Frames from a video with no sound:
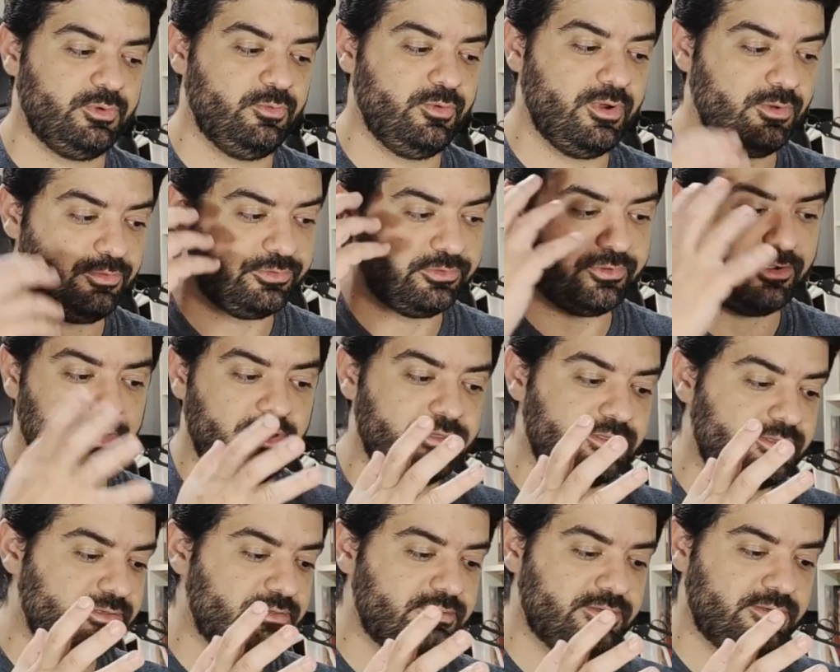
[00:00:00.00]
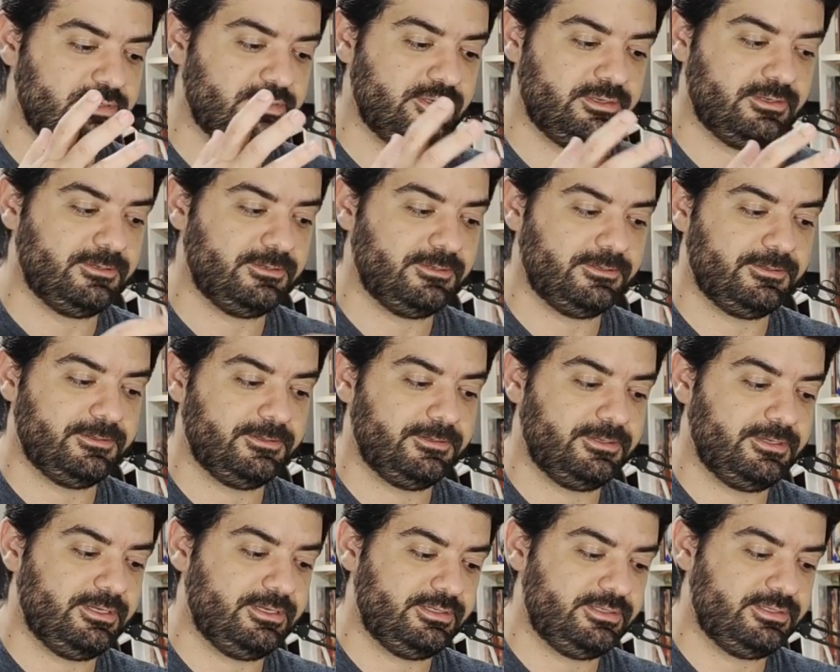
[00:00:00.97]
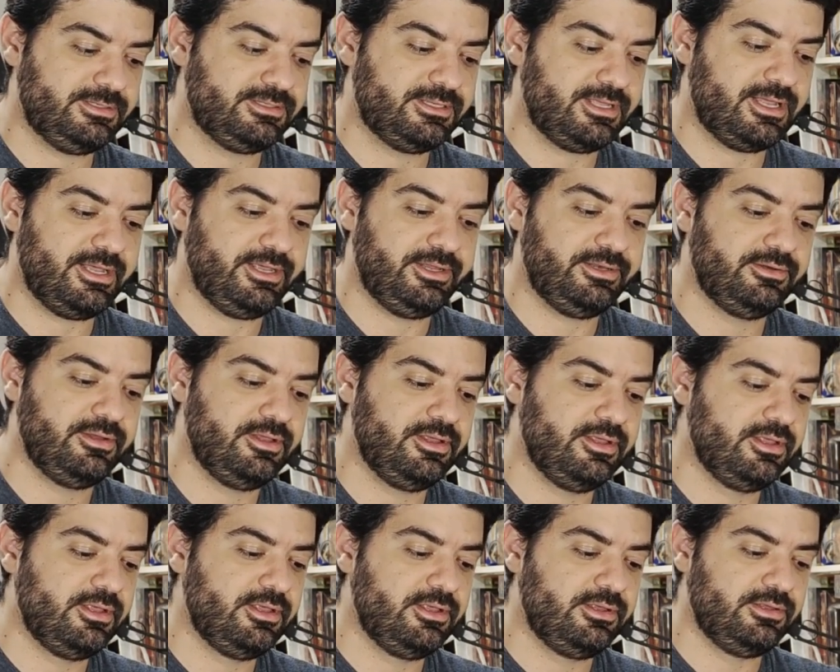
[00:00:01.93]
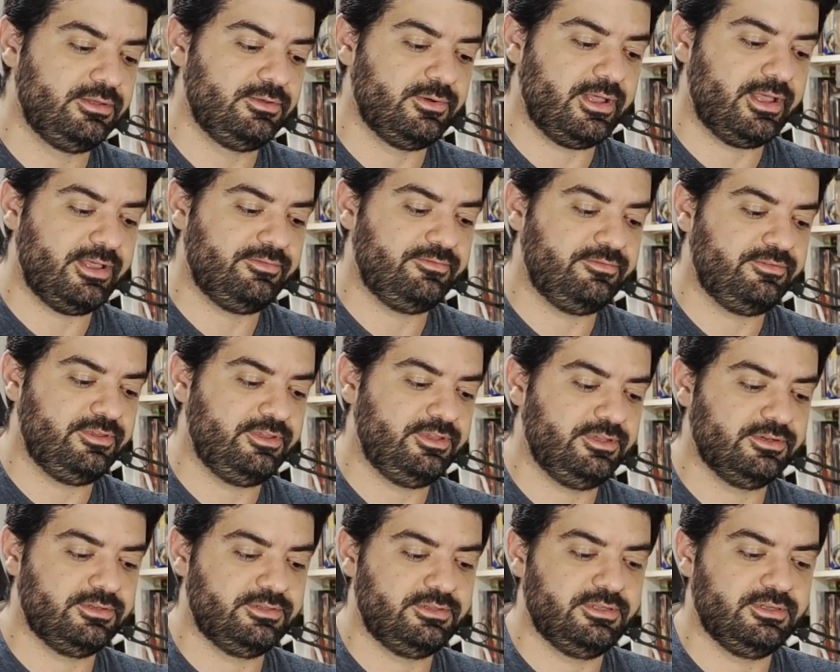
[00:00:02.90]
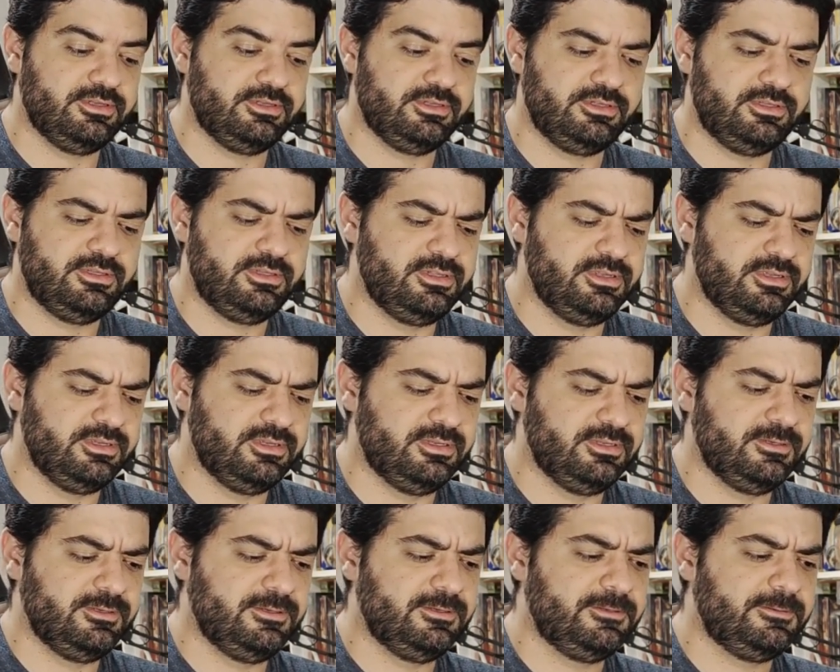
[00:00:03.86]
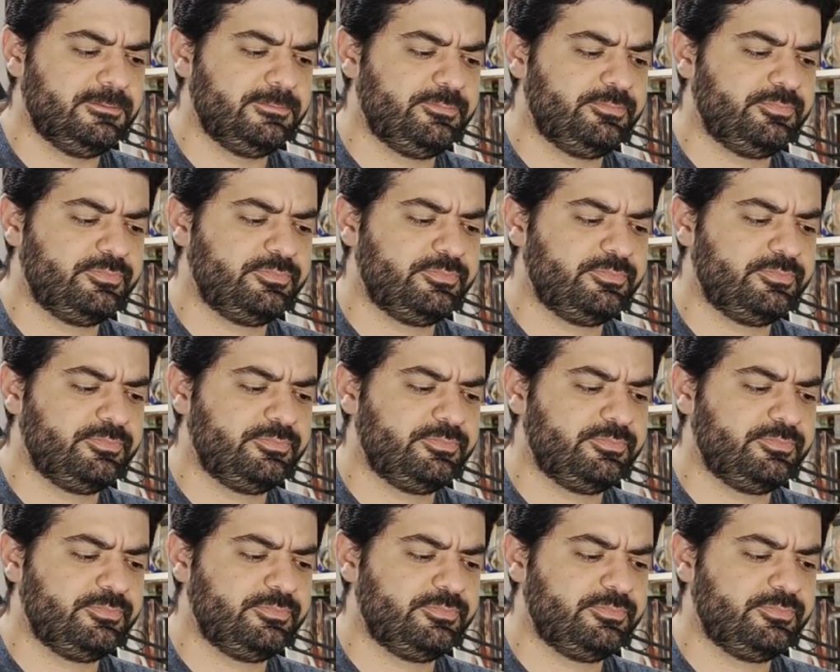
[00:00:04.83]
well thought design. You have here the